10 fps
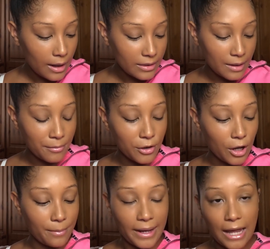then I'm gonna
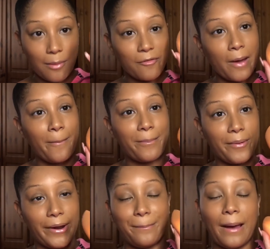go back in with my
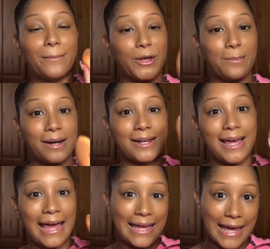beauty blender
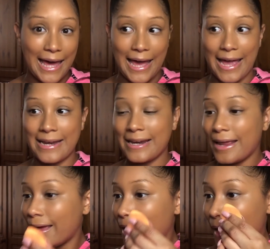again,
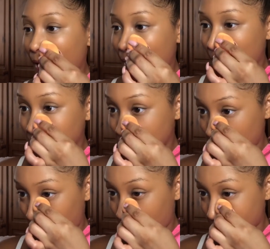and I'm just
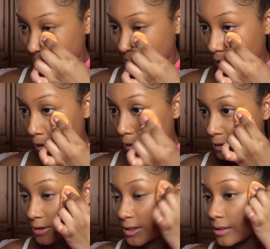gonna press that
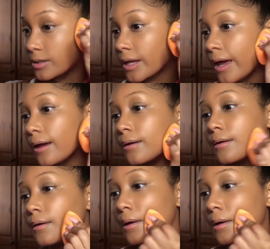into the skin.